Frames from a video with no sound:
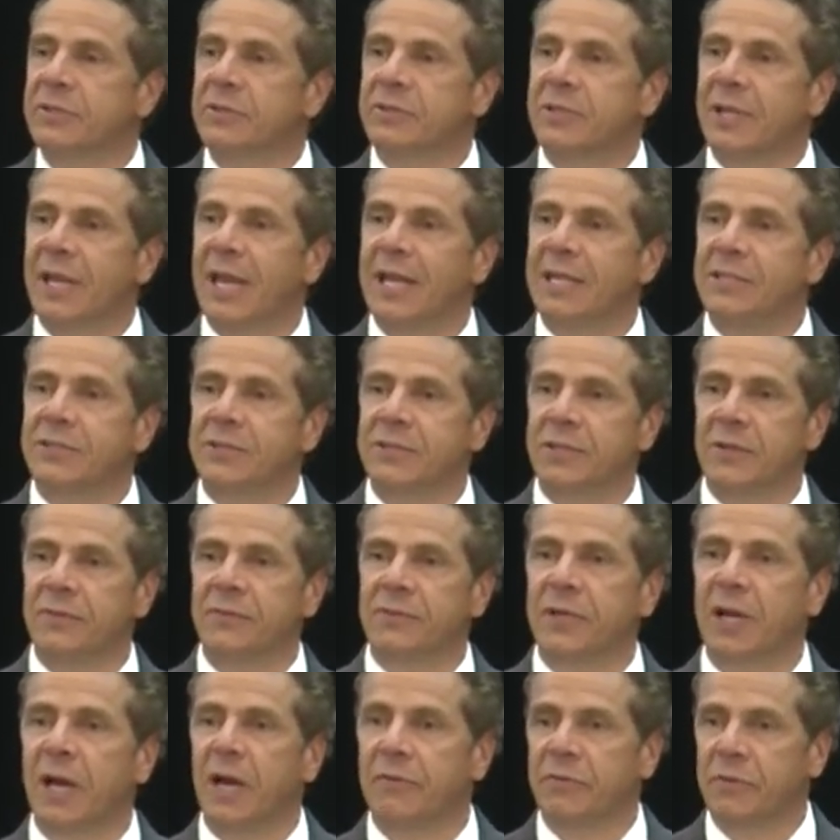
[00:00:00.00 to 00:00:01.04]
test
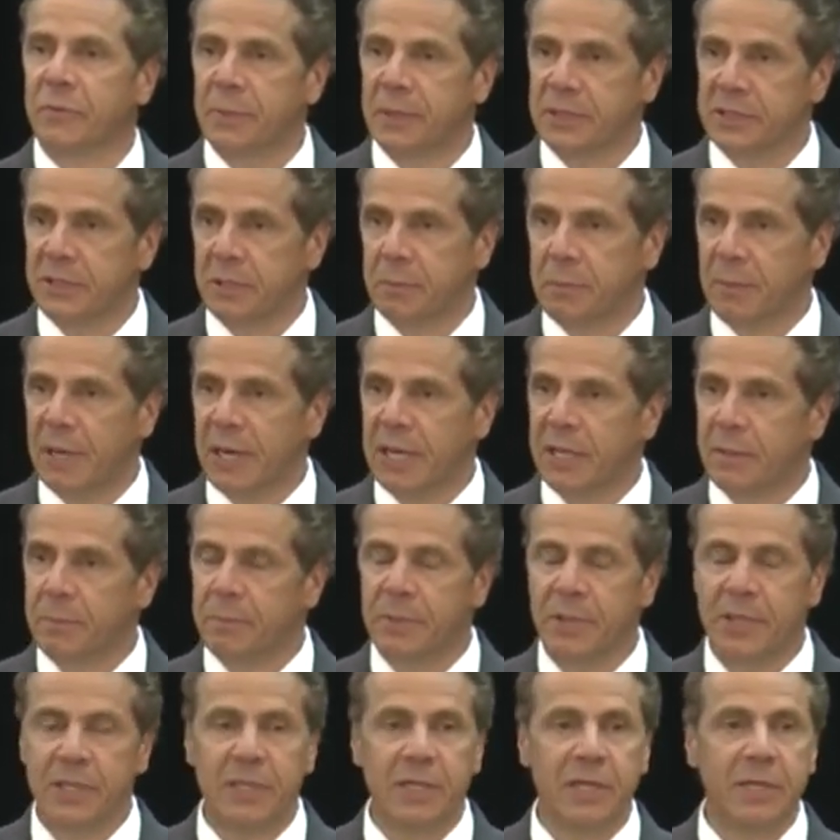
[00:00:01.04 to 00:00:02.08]
of government, in my
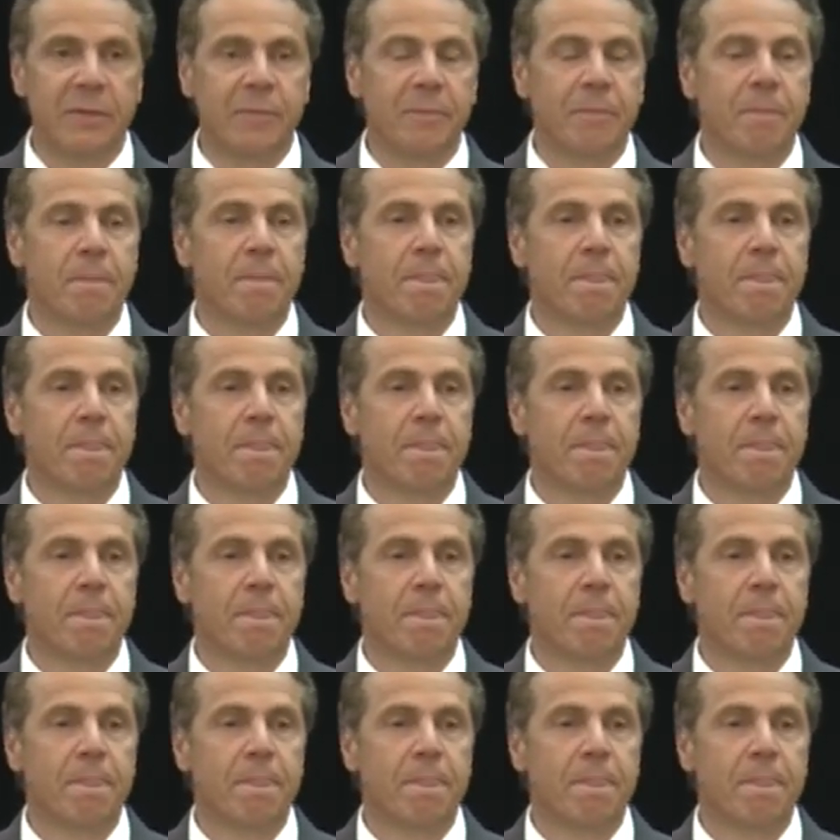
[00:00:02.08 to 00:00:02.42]
opinion,